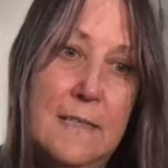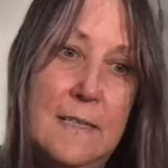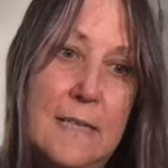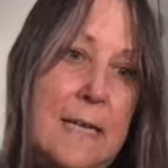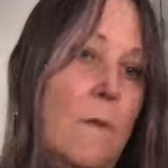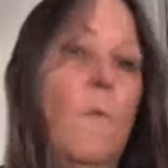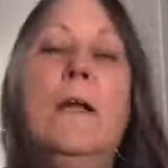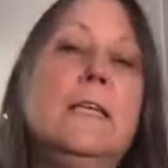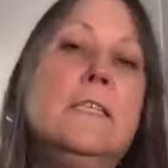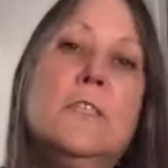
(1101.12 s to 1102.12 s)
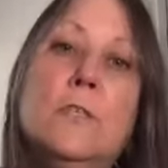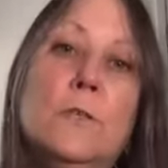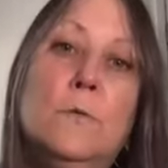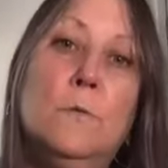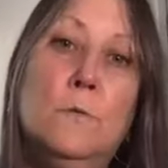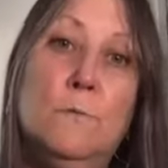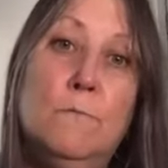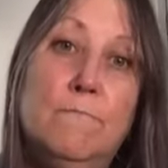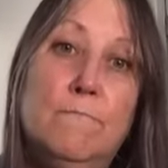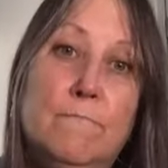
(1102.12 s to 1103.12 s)
And I wanted
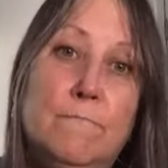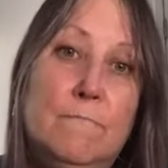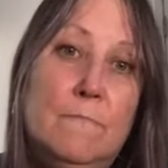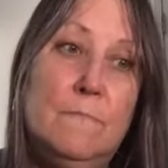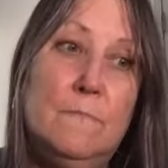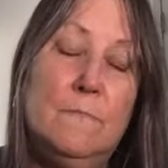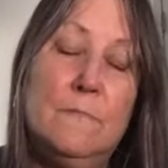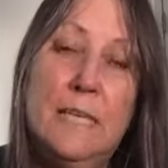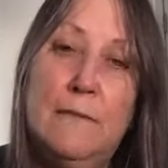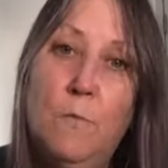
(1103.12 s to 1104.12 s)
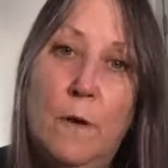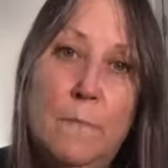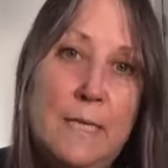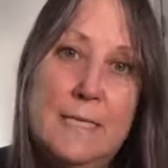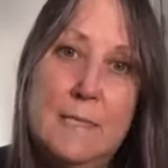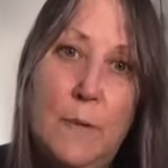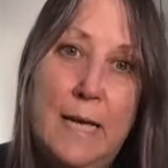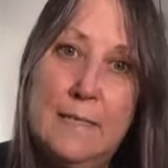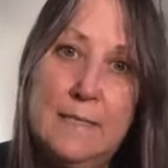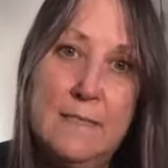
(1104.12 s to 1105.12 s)
to give women a
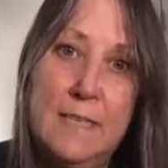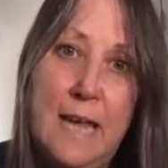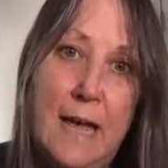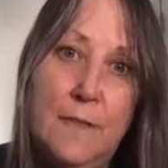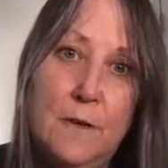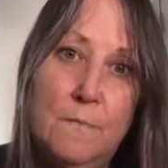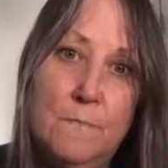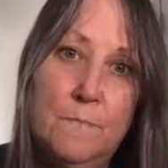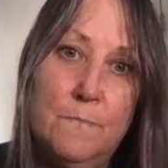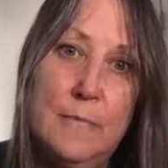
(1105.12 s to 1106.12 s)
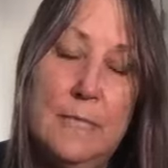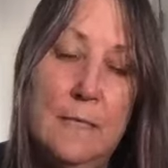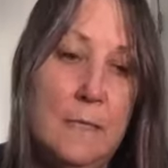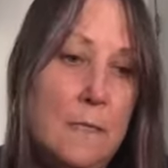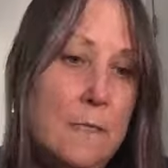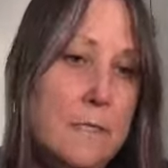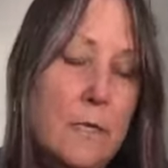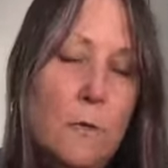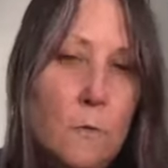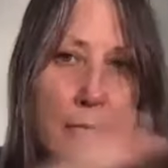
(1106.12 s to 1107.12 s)
space to gather.
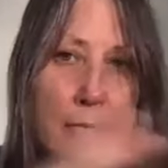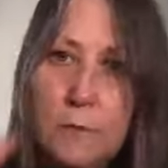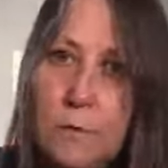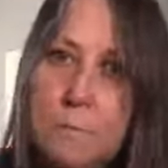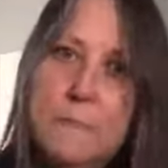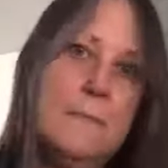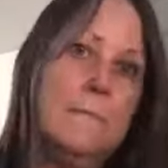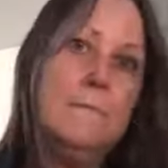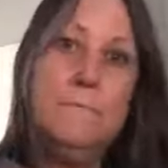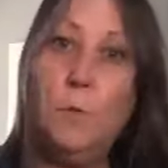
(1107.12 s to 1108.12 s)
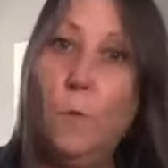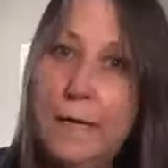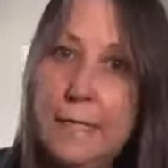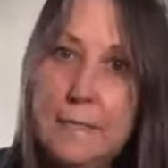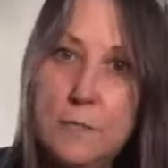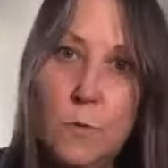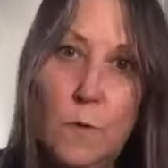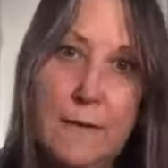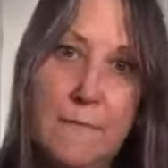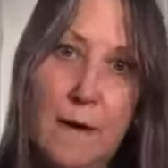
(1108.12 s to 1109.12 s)
So in groups of 20 to
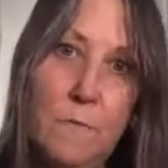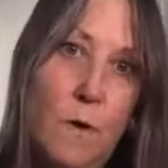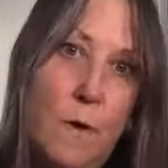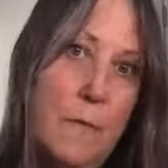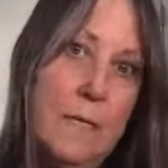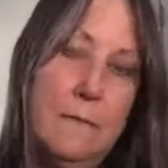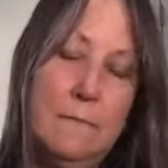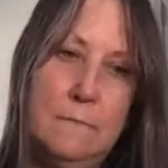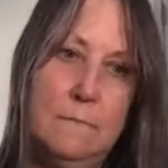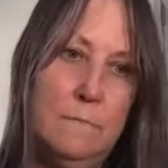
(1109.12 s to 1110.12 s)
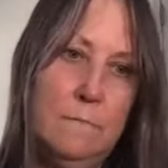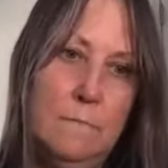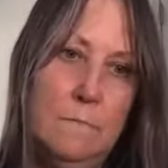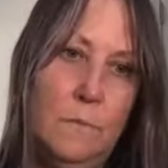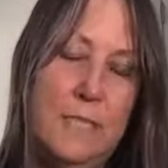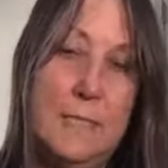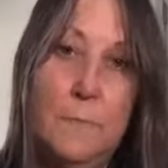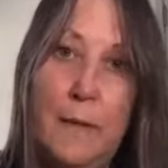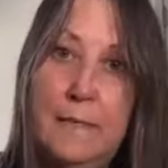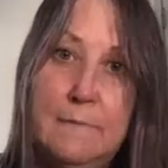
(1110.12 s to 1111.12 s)
25 women, we
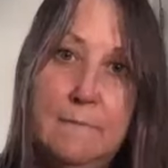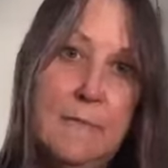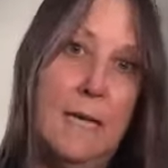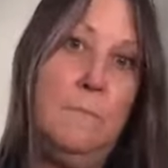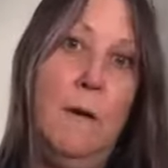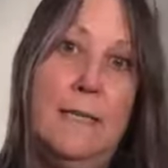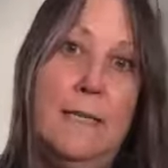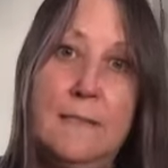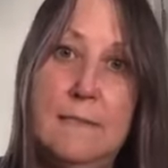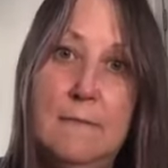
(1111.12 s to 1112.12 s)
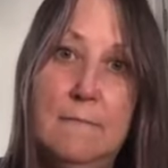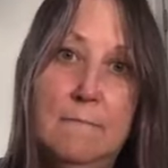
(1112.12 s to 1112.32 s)
spent 9 months